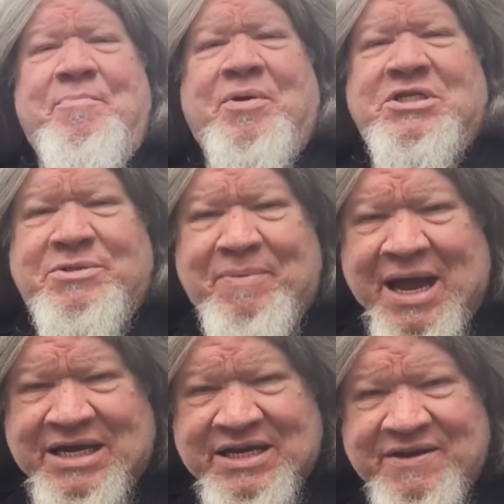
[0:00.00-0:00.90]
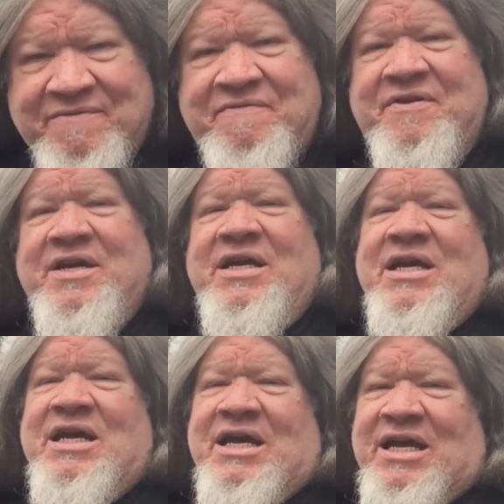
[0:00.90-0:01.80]
perspective
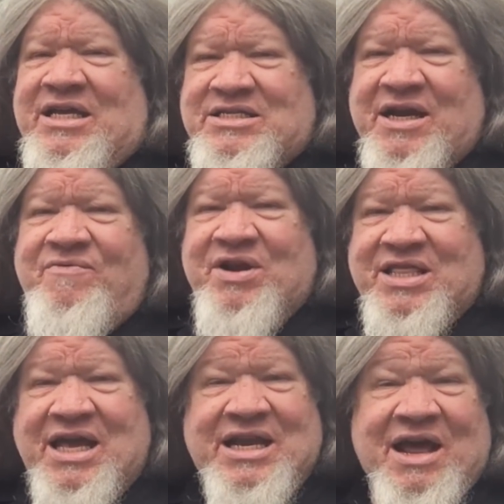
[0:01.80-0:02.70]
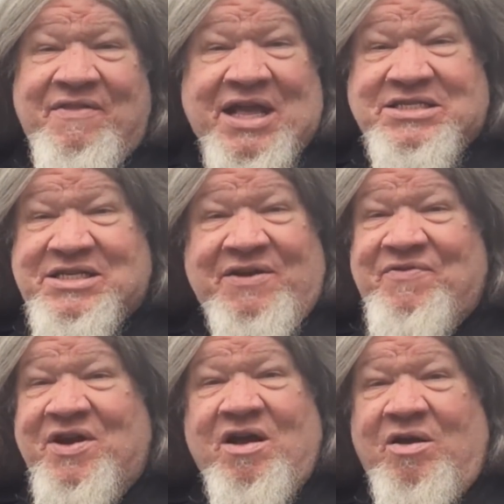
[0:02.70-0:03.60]
is everything. Now that's
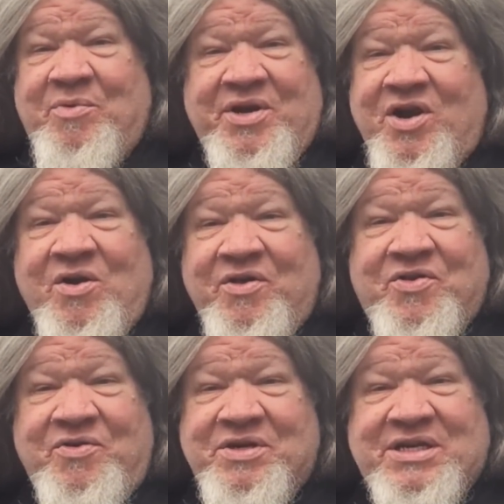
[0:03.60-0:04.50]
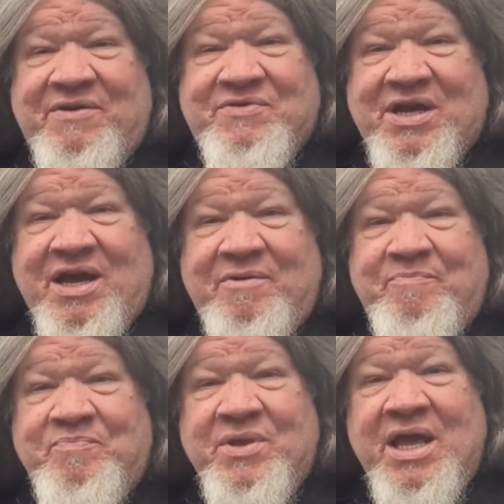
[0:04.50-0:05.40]
difficult when you're going through a tough
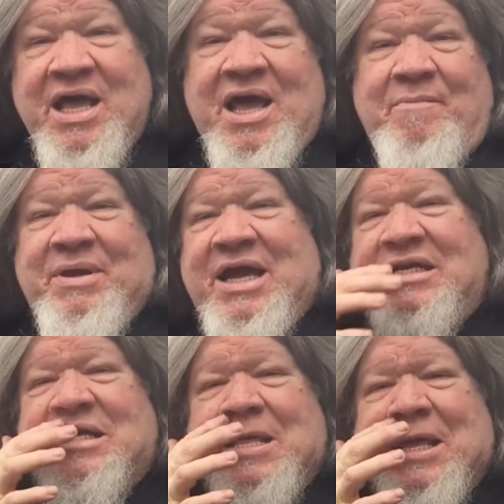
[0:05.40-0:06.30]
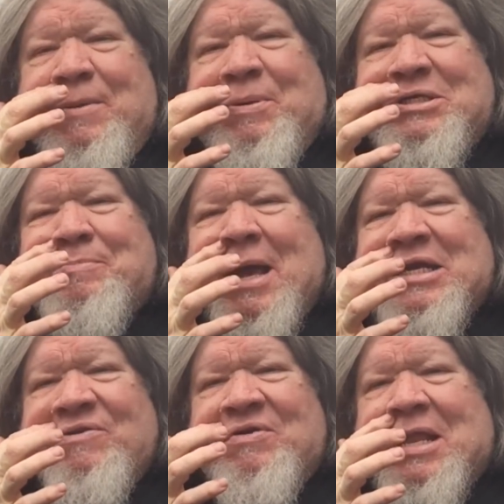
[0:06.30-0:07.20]
time, because I think
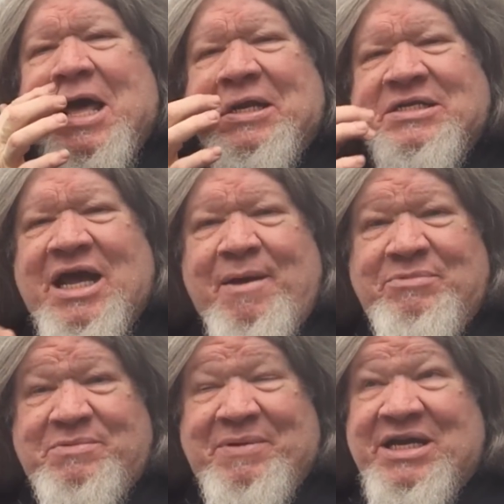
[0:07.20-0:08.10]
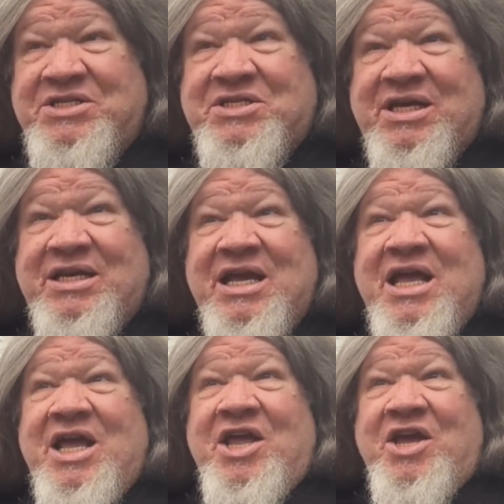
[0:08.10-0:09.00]
perspective a lot of times means that
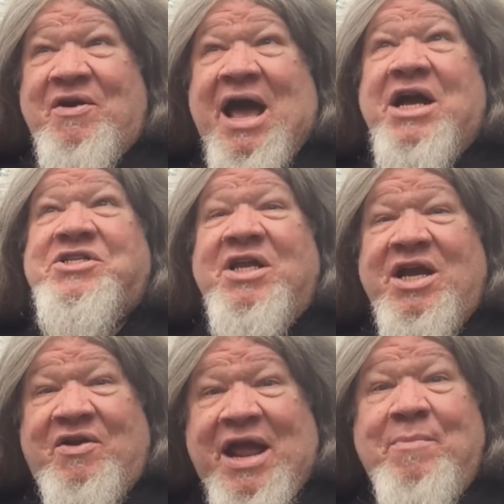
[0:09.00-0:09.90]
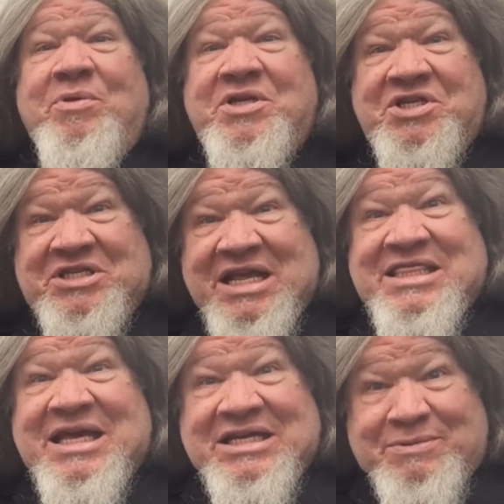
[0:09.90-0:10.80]
you actually are able to see
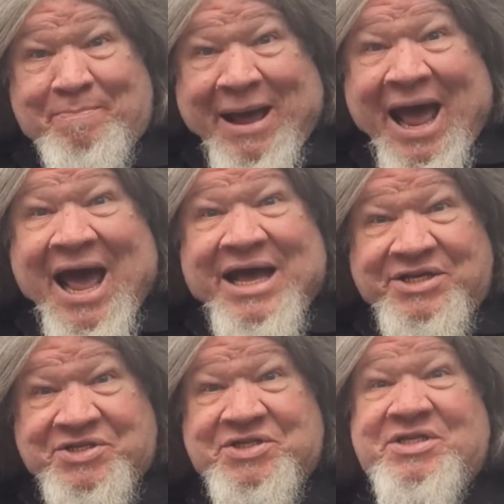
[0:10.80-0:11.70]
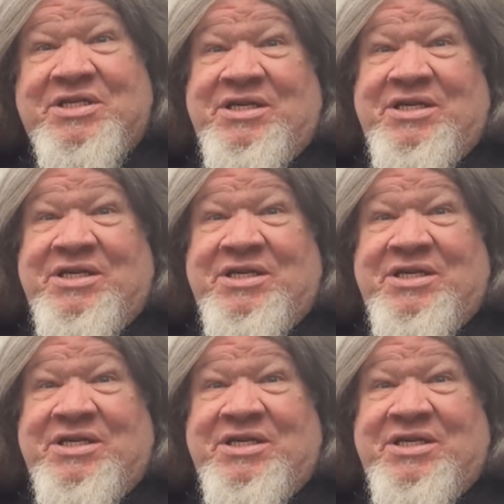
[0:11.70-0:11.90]
things past,